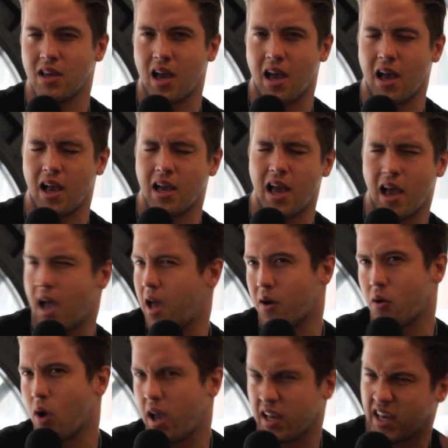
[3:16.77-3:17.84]
I
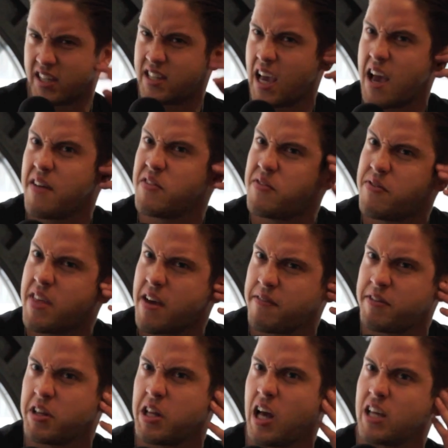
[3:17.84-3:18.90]
don't know. I guess I have that
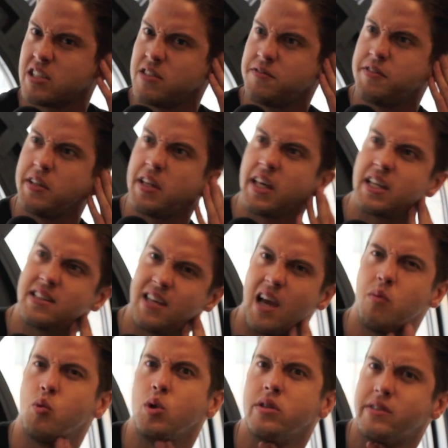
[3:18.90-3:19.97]
philosophy,
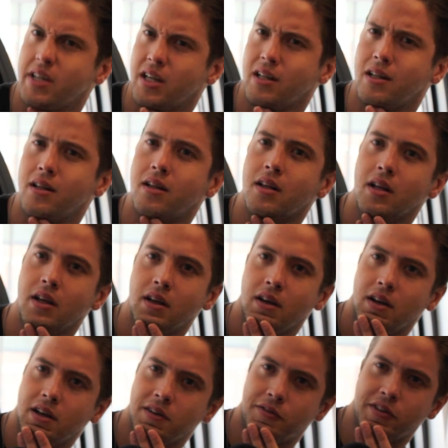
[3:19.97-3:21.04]
time will tell
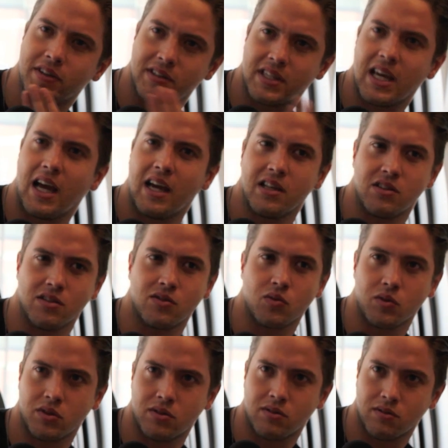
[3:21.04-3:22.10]
if this guy just
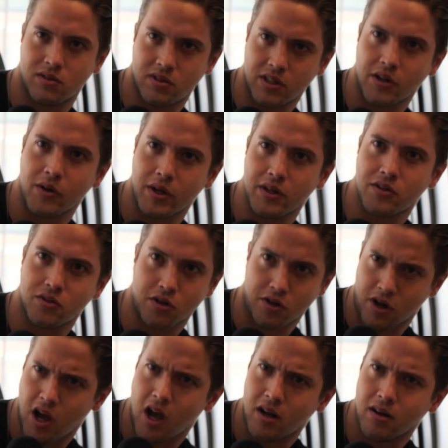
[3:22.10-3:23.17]
was serious or
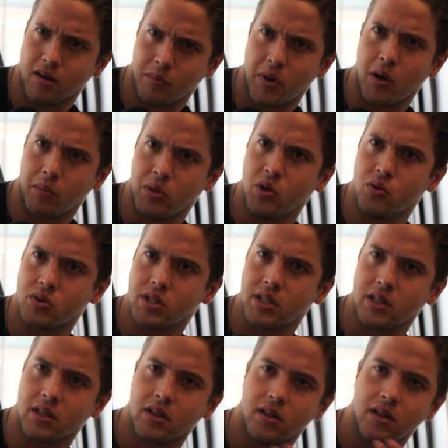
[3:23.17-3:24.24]
not about music.